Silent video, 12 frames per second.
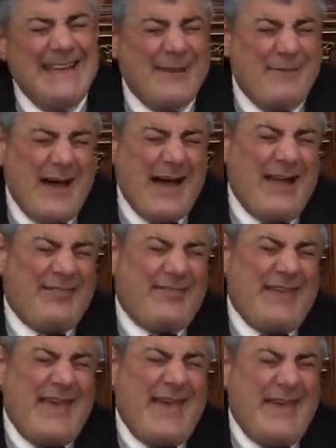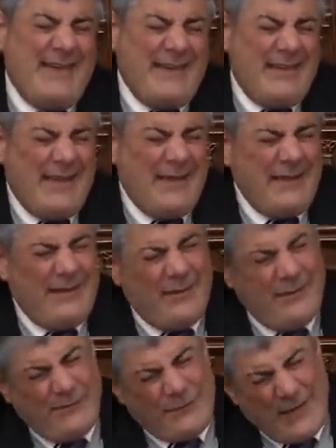the Gemara say,
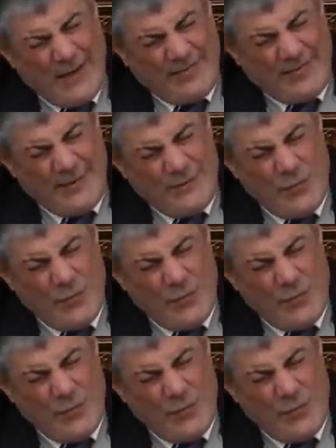first